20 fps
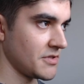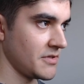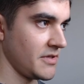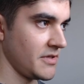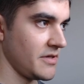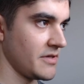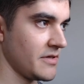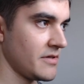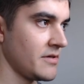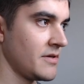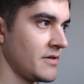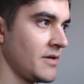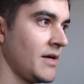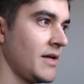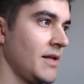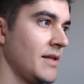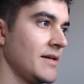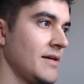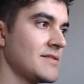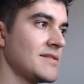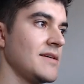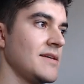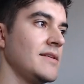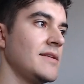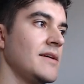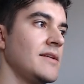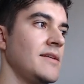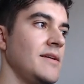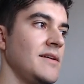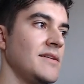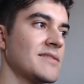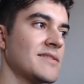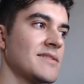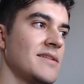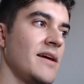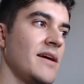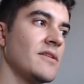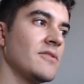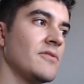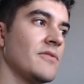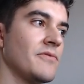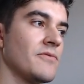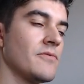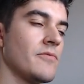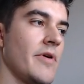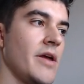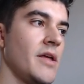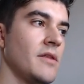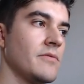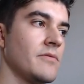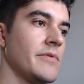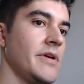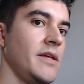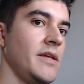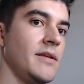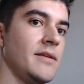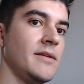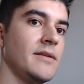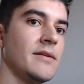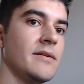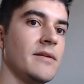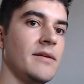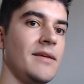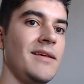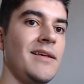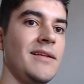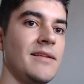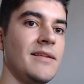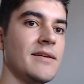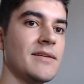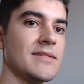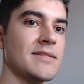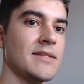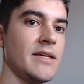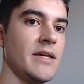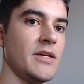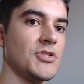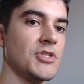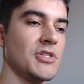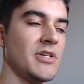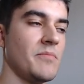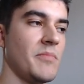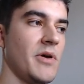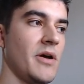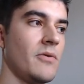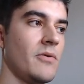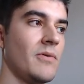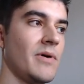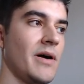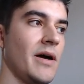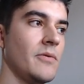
here. Let's say that instead of rendering the index HTML,